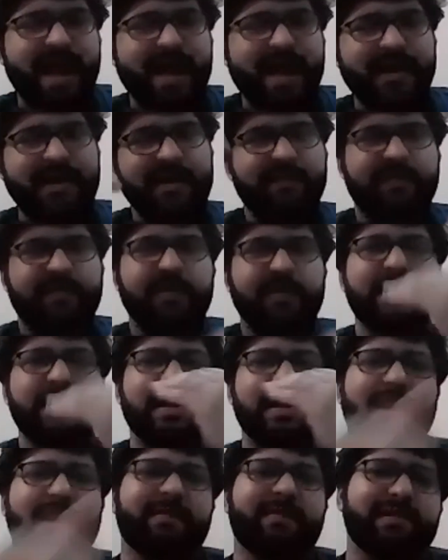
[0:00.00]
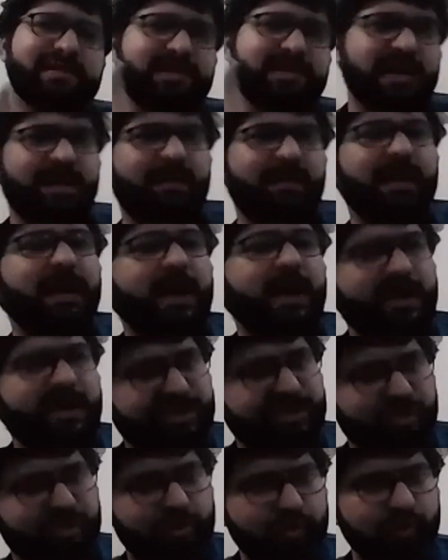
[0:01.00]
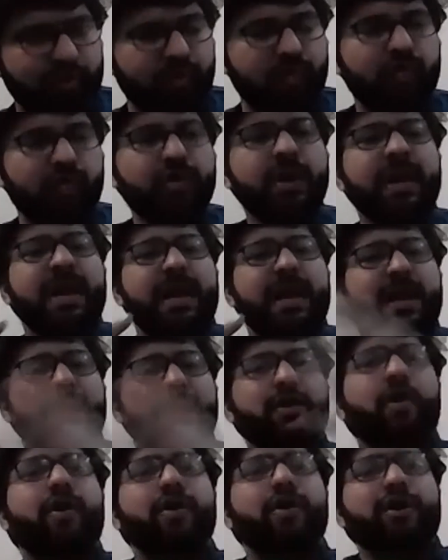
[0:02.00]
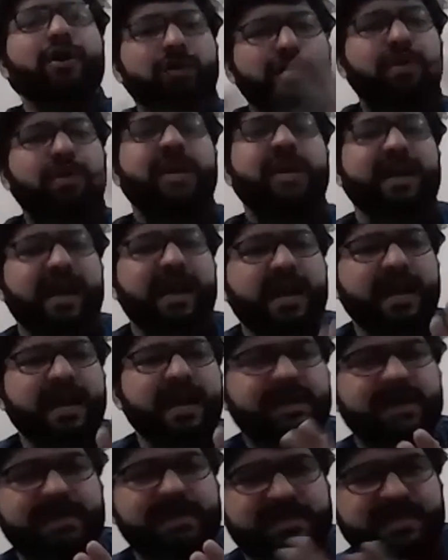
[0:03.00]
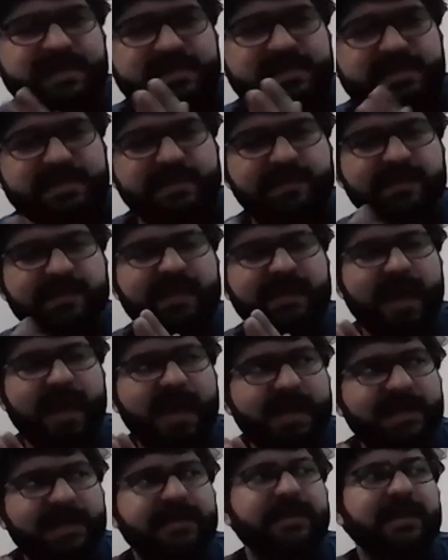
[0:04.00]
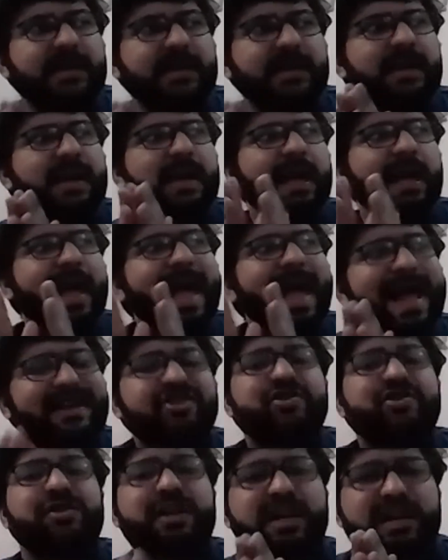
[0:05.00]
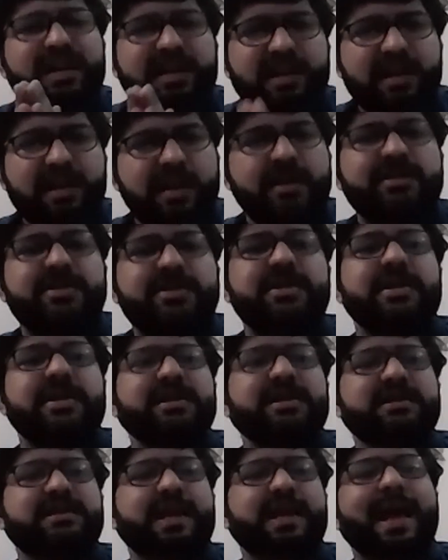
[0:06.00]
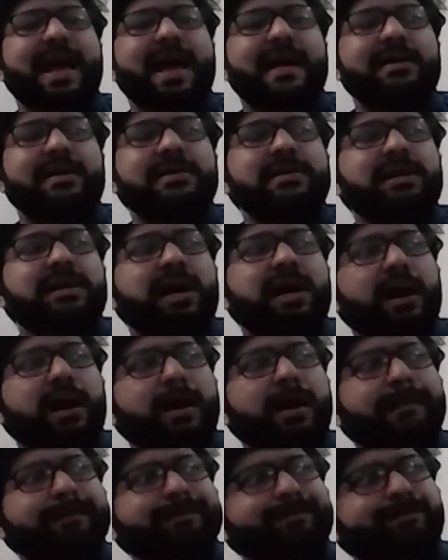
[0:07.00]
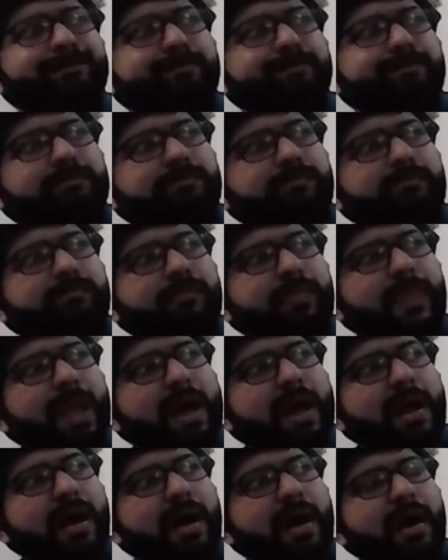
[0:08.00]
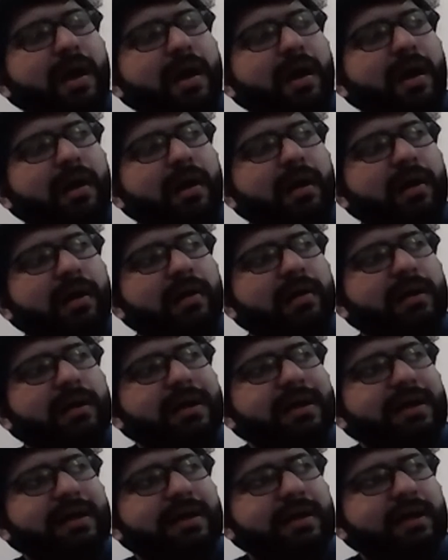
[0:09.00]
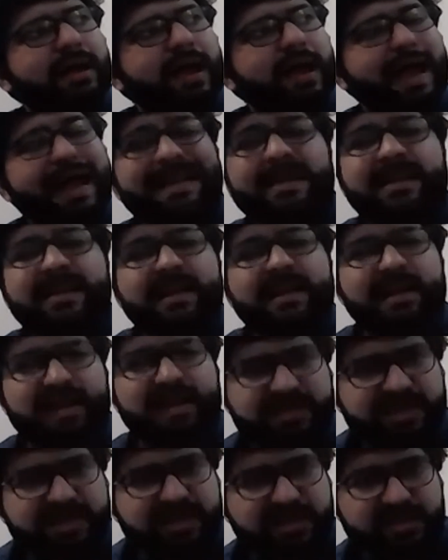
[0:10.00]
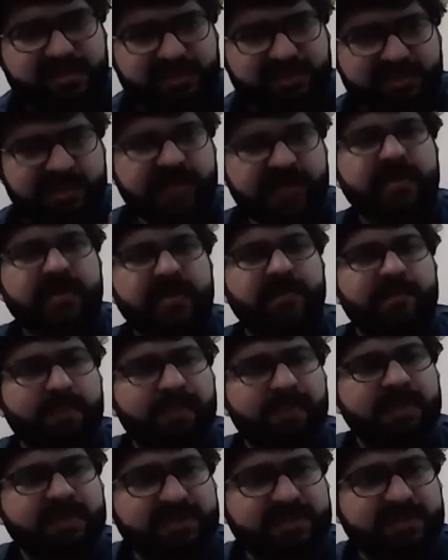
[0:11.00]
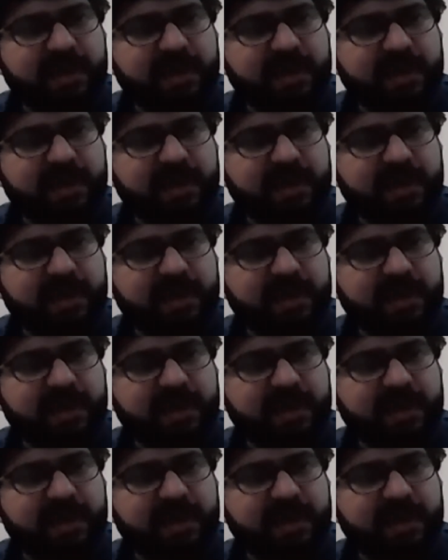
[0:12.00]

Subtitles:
at different levels that one has to do in order to create a system that actually nurtures and uh, encourages women's